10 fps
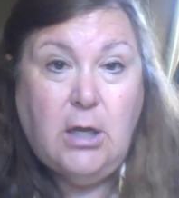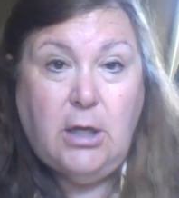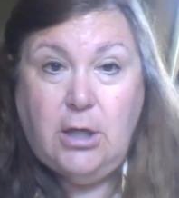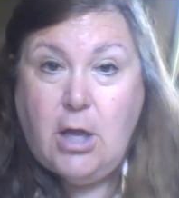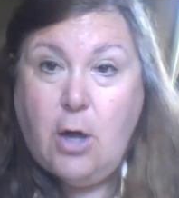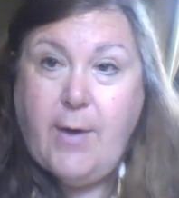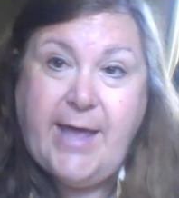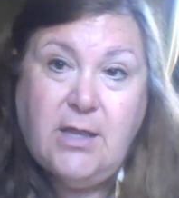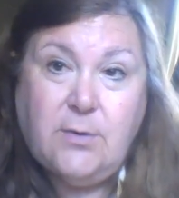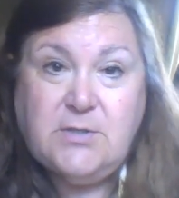
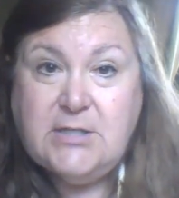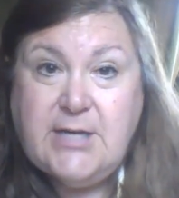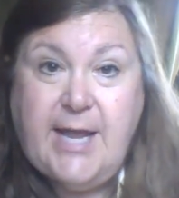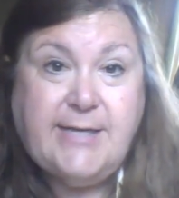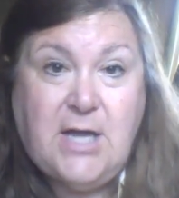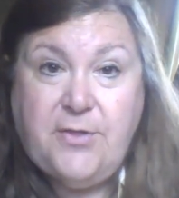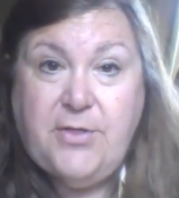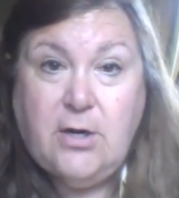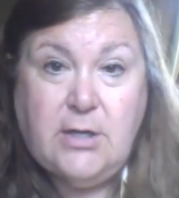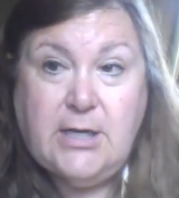hey, there was this case out
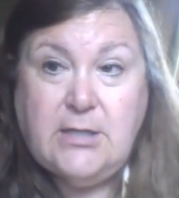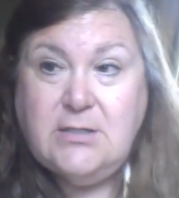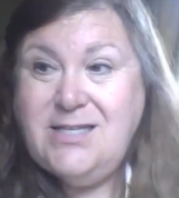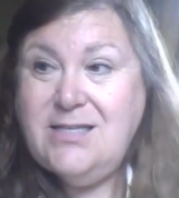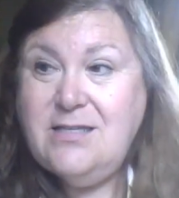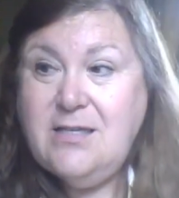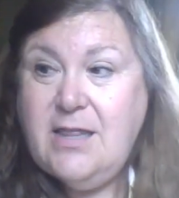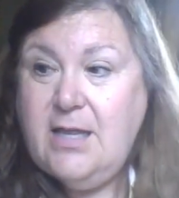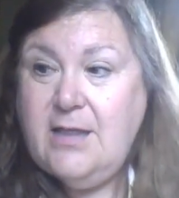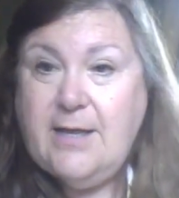there that didn't
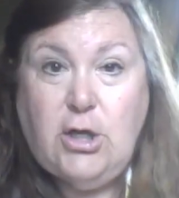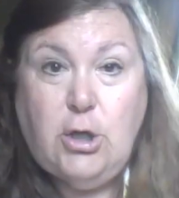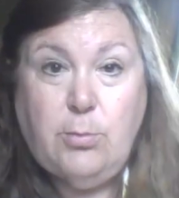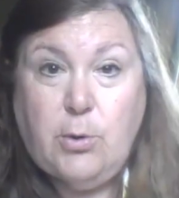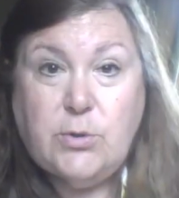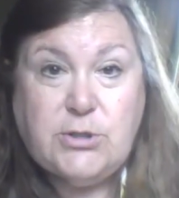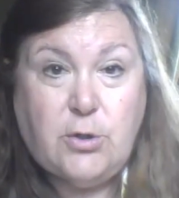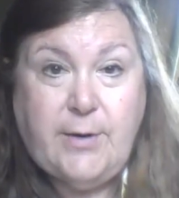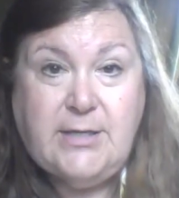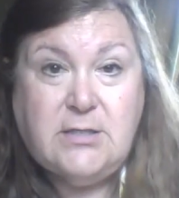think that Hubert was a
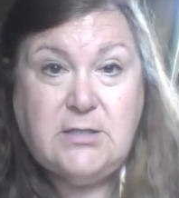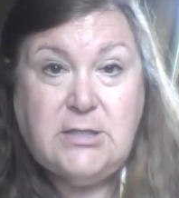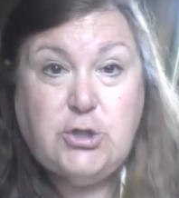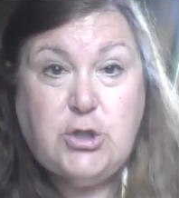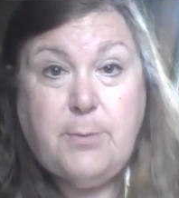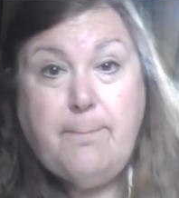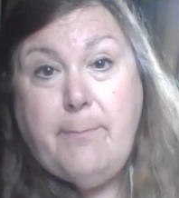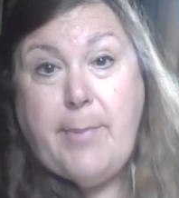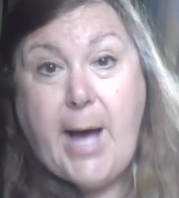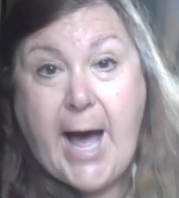great decision,
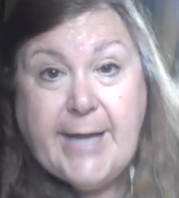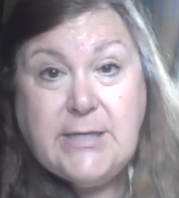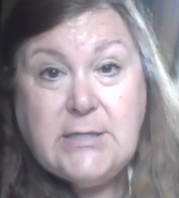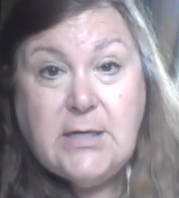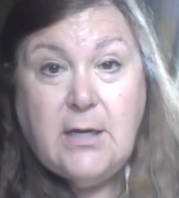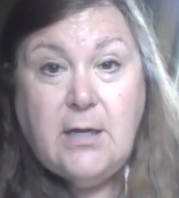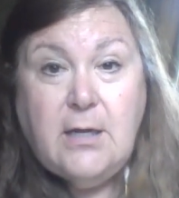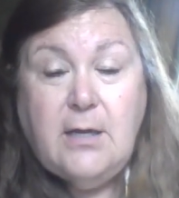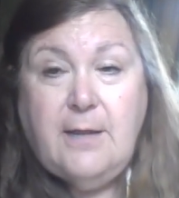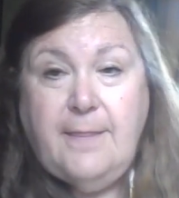but
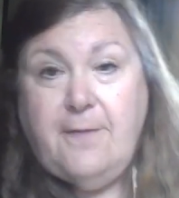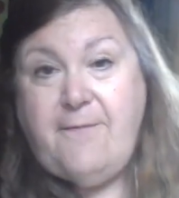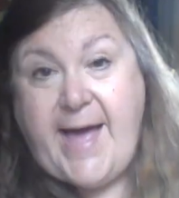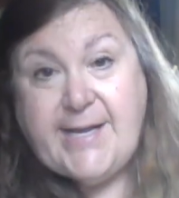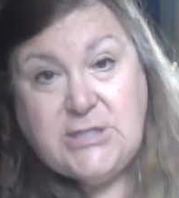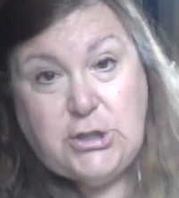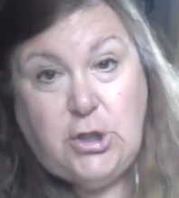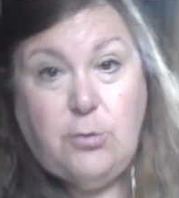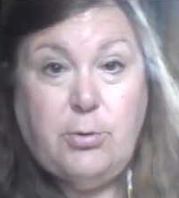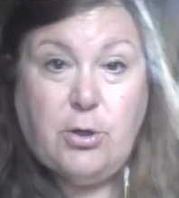the facts in
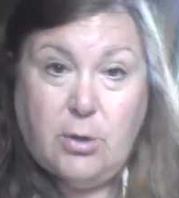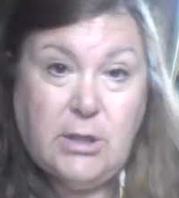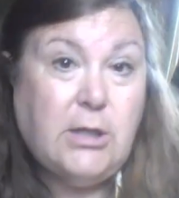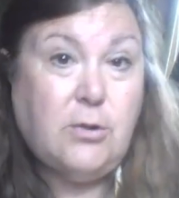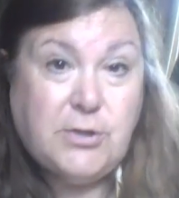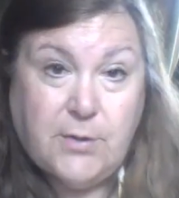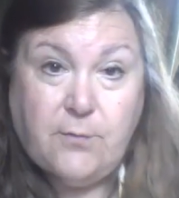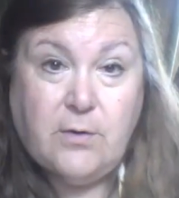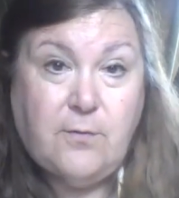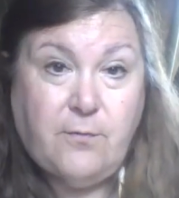Hubert are a little
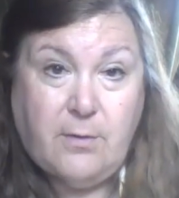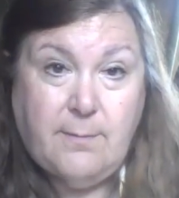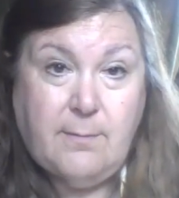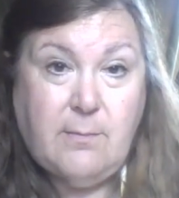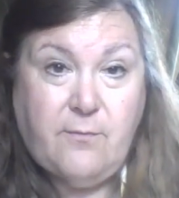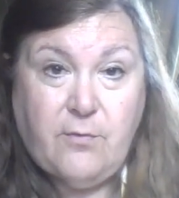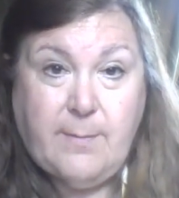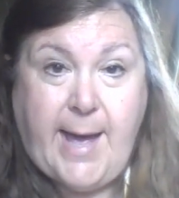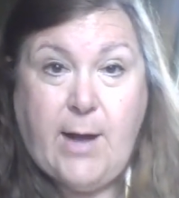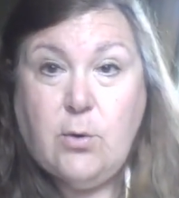different from
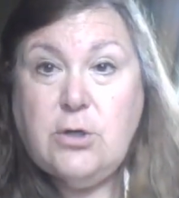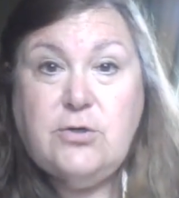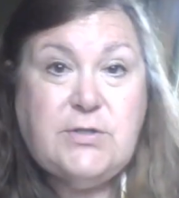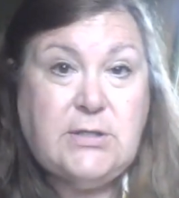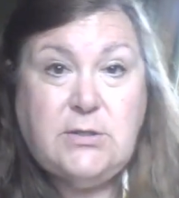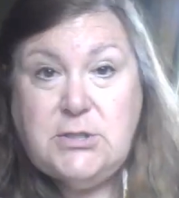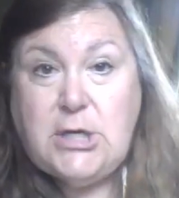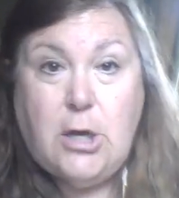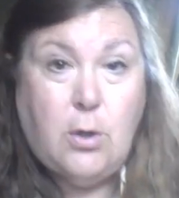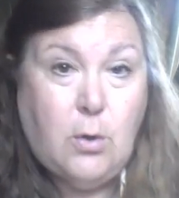ours, and
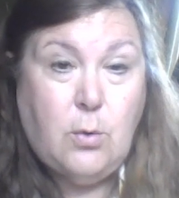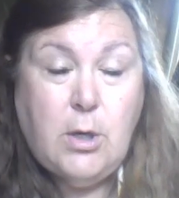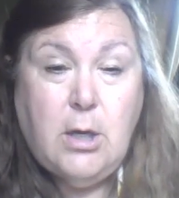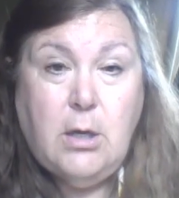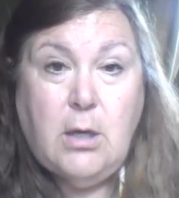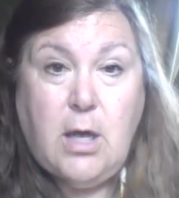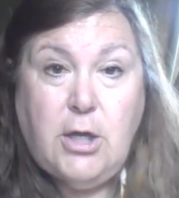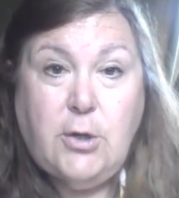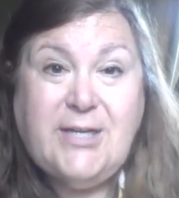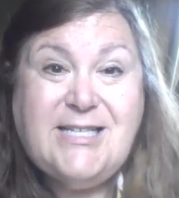so
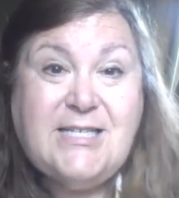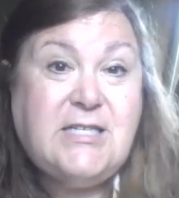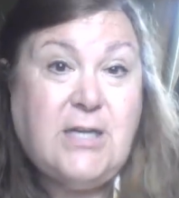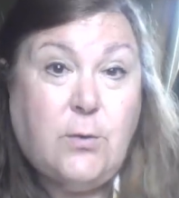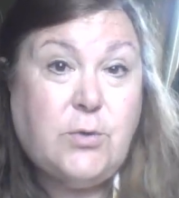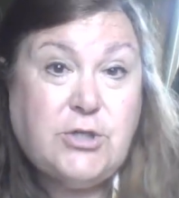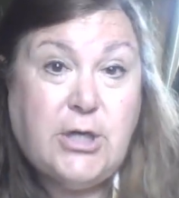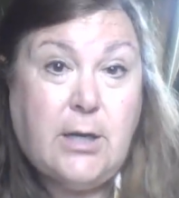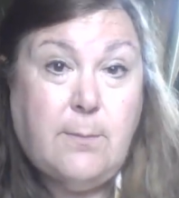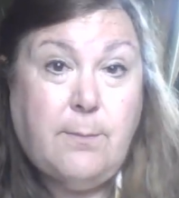you can distinguish
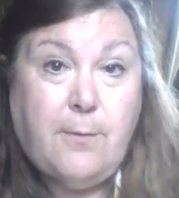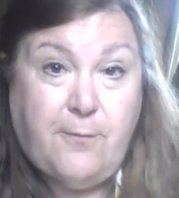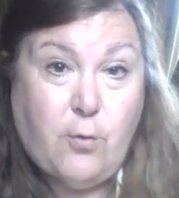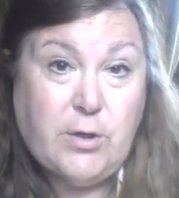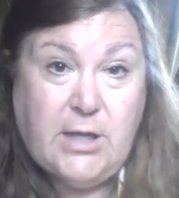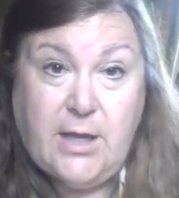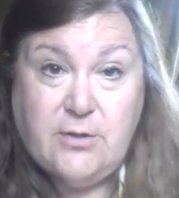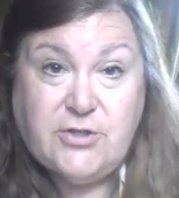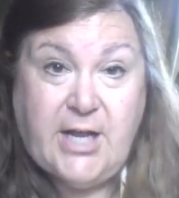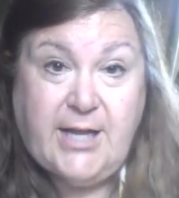it before the other
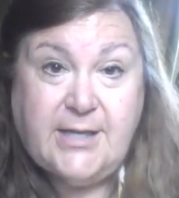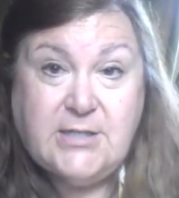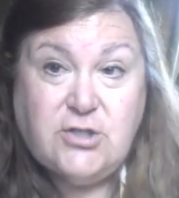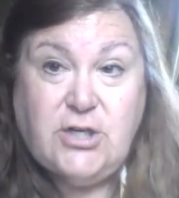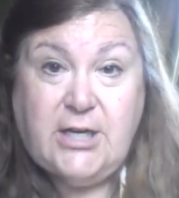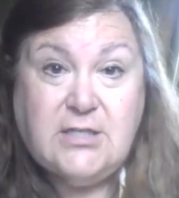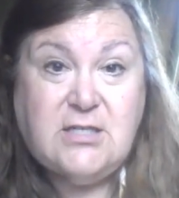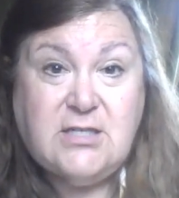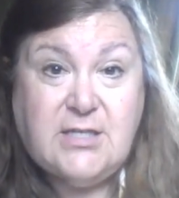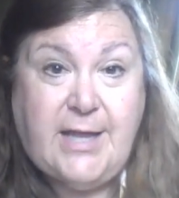side gets a chance
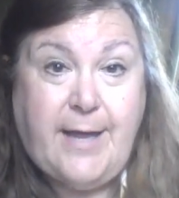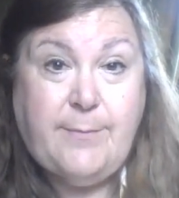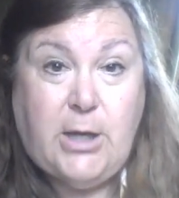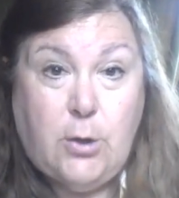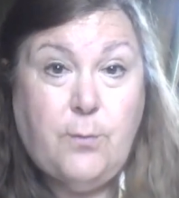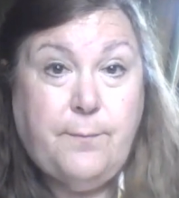to slam you.